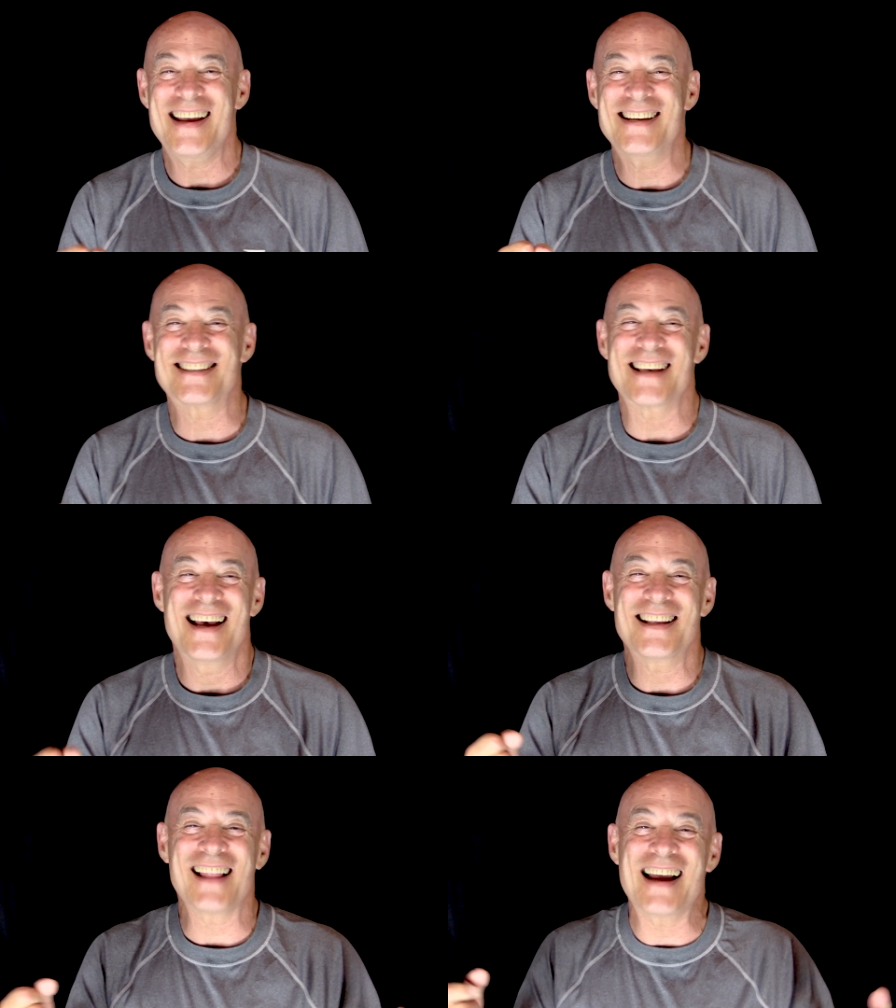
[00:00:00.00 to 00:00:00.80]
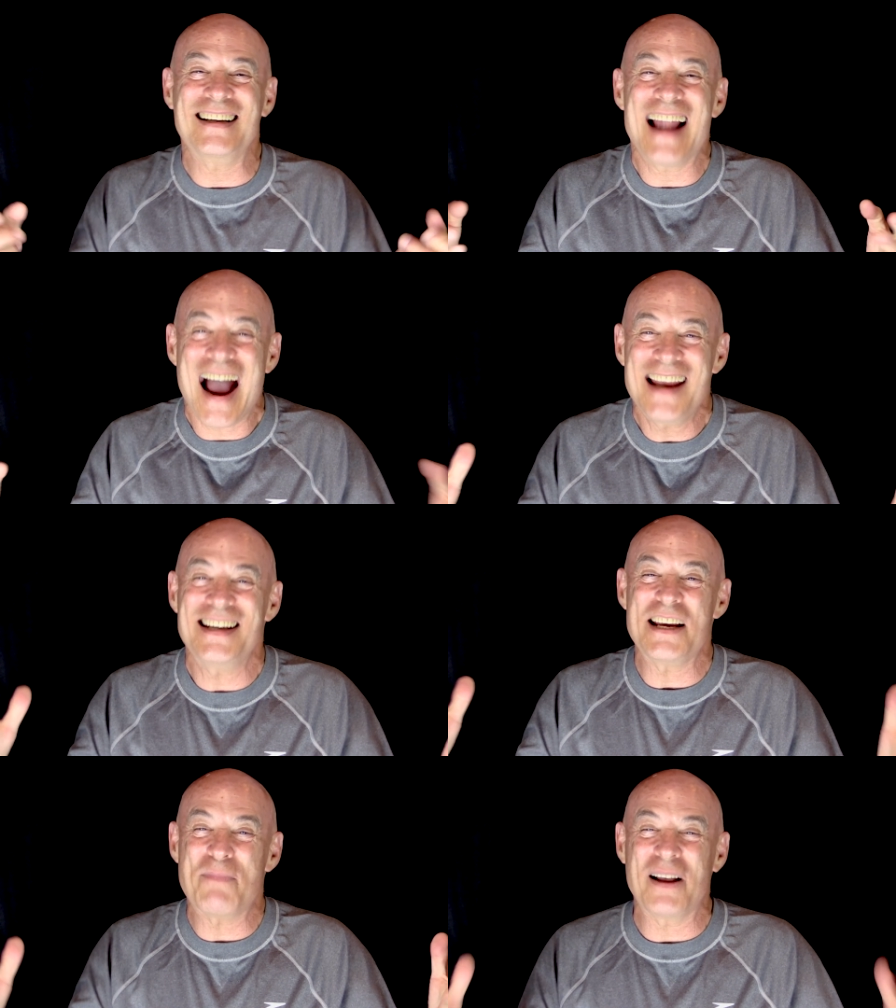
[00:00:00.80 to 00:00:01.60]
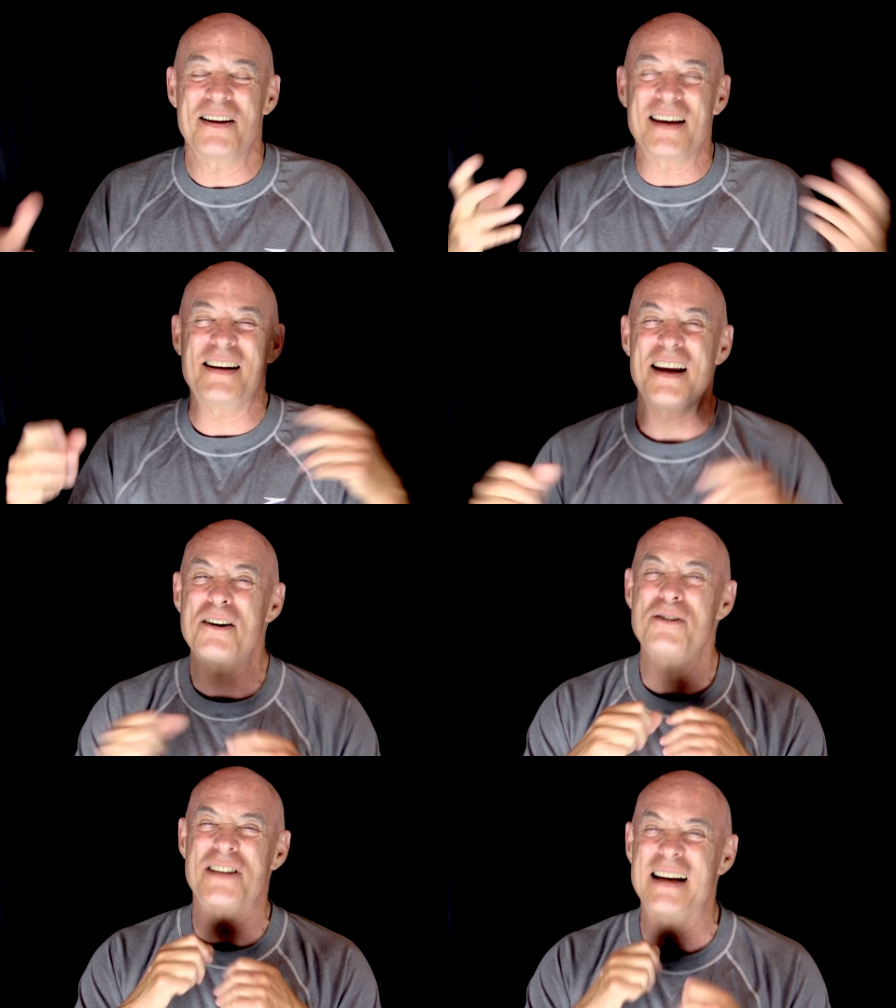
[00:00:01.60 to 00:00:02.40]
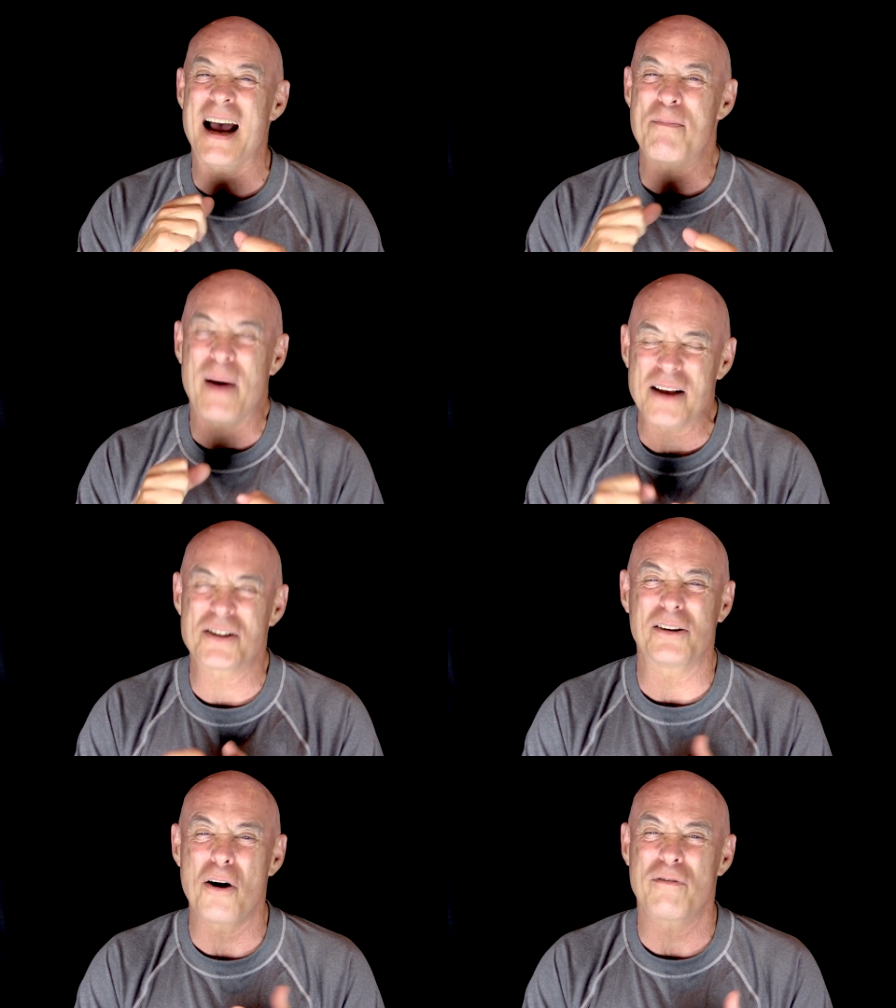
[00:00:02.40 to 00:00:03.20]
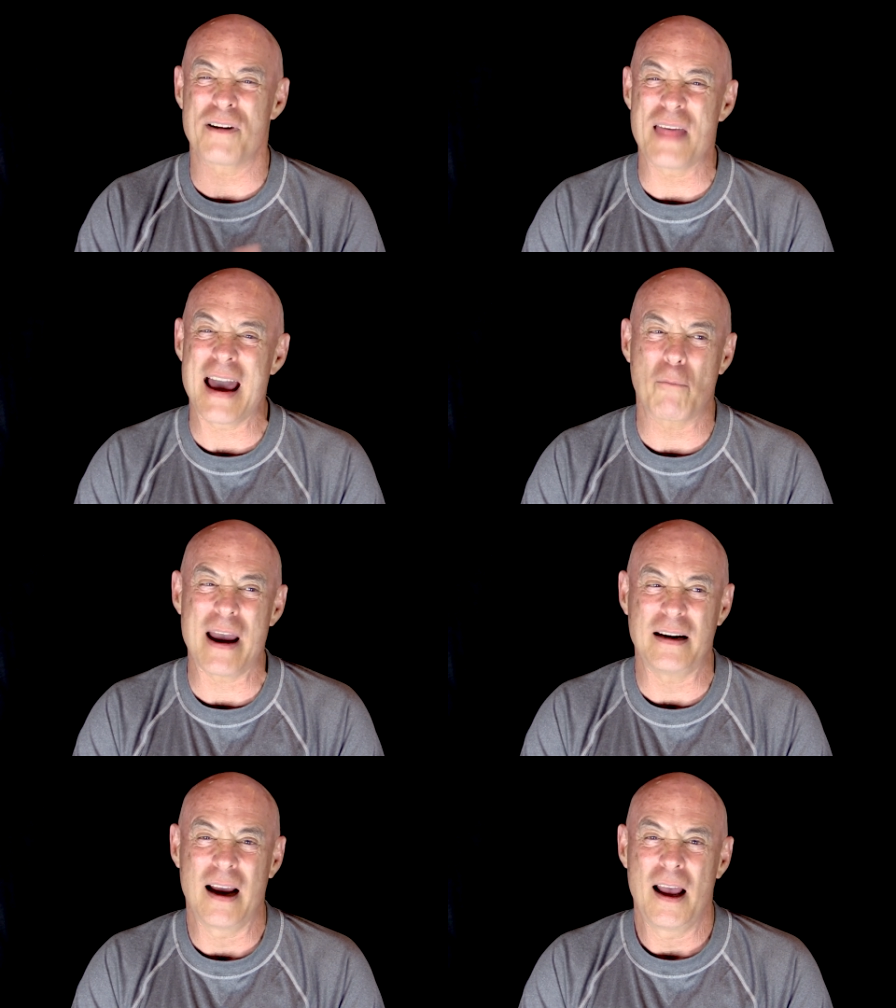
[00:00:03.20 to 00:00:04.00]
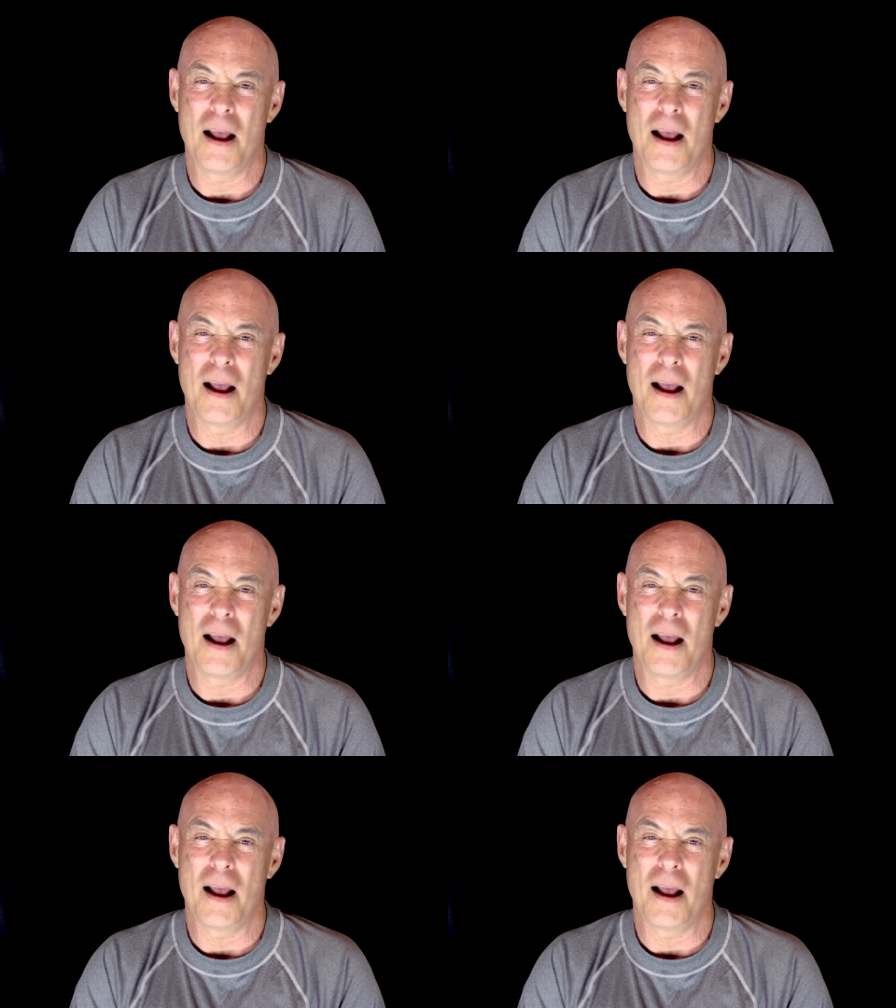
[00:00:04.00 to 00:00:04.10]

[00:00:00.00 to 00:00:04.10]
is like ninety billion years, and I puzzle over that. Wait,